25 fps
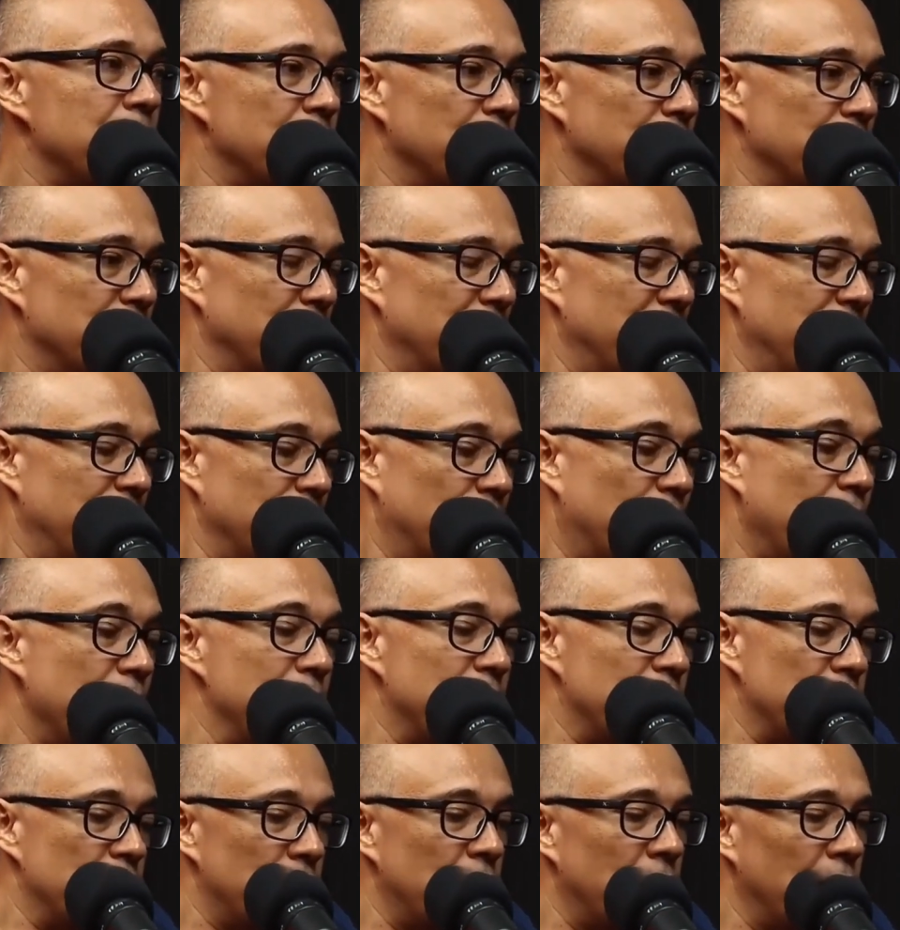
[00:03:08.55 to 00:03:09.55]
as these
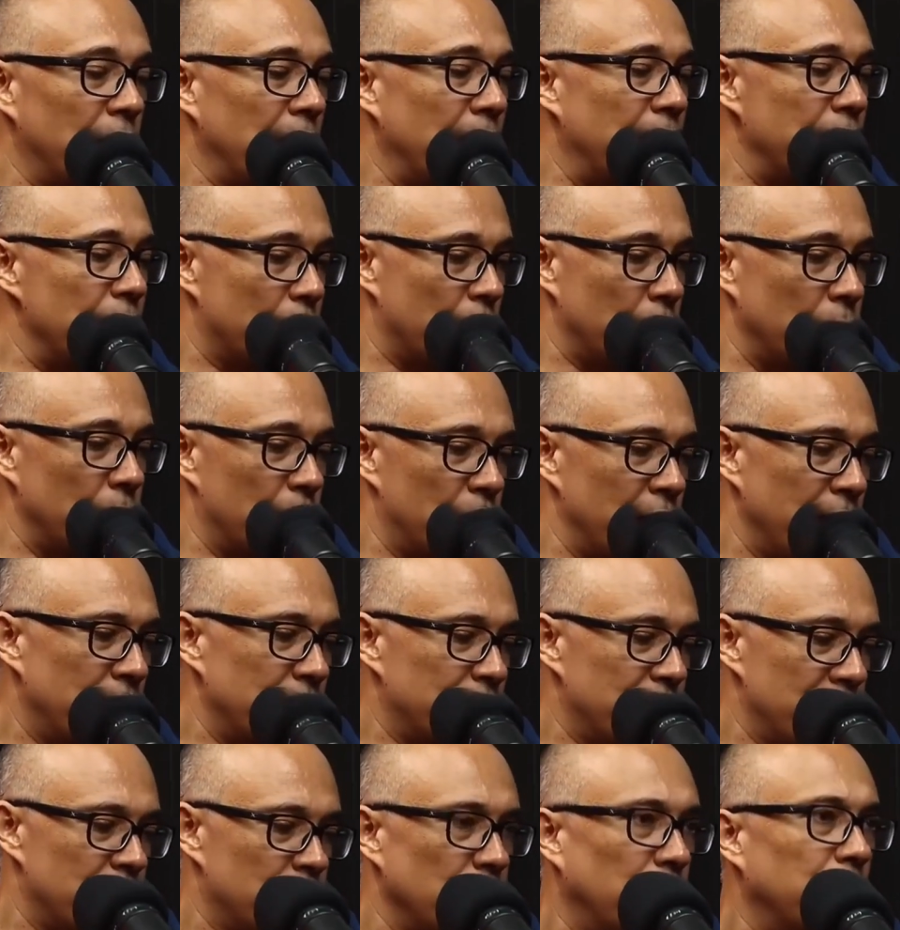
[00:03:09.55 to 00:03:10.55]
pedals are like little
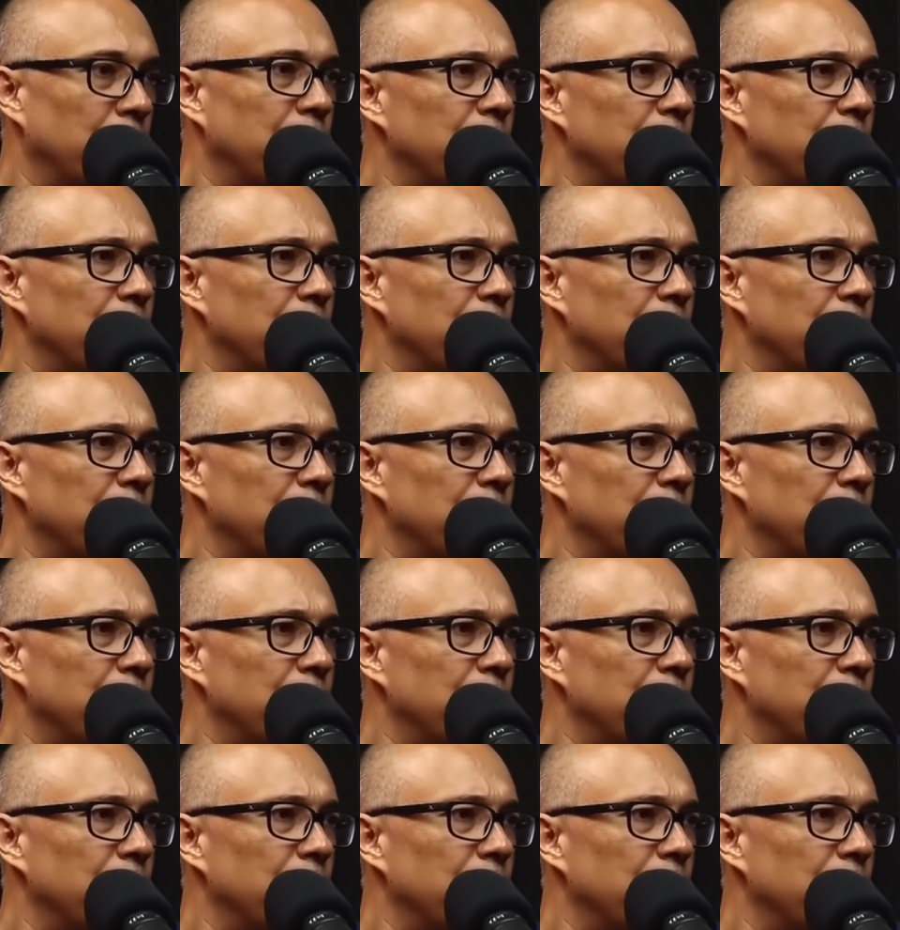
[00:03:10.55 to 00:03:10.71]
bricks.